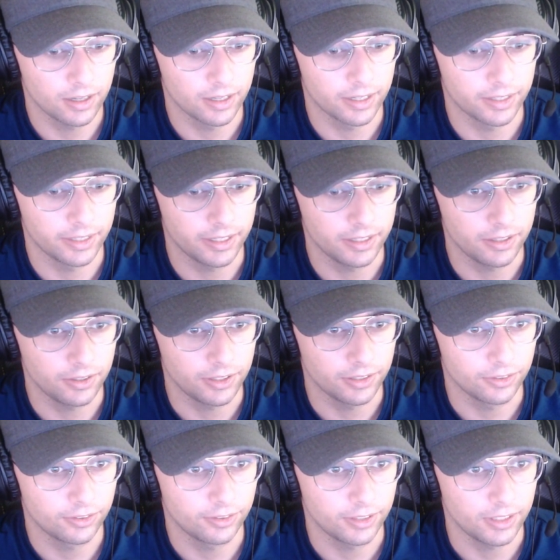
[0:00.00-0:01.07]
that you
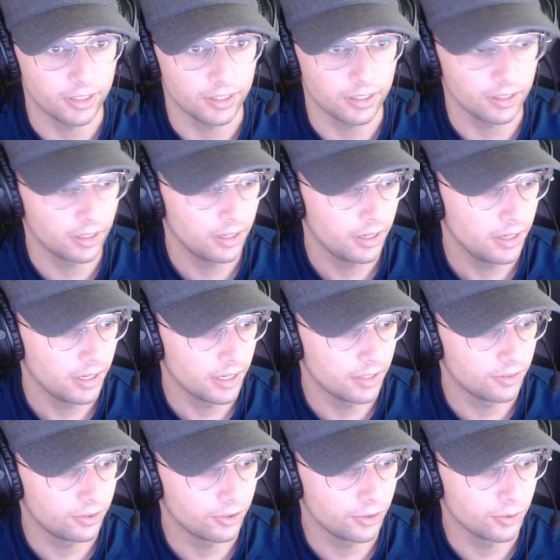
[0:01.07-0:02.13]
can see
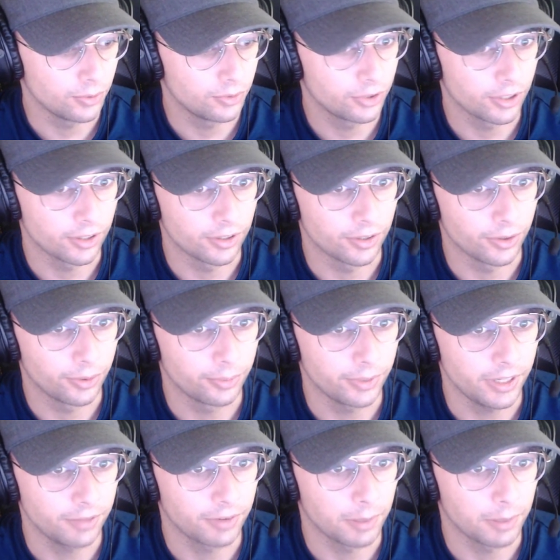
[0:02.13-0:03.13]
into turn three.